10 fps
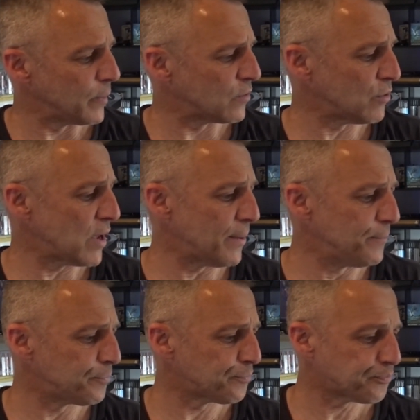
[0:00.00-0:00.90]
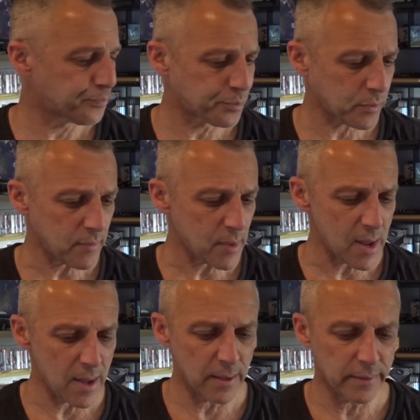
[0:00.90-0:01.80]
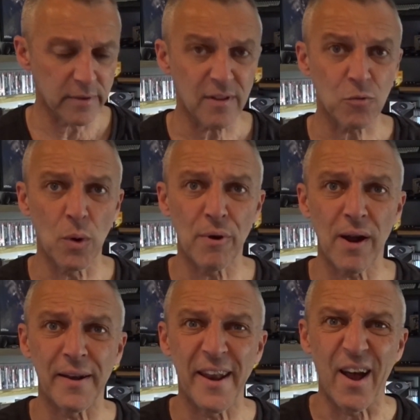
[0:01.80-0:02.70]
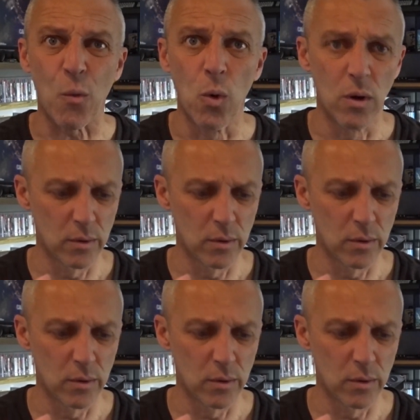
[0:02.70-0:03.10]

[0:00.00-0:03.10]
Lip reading: So yeah, that's where we're at now.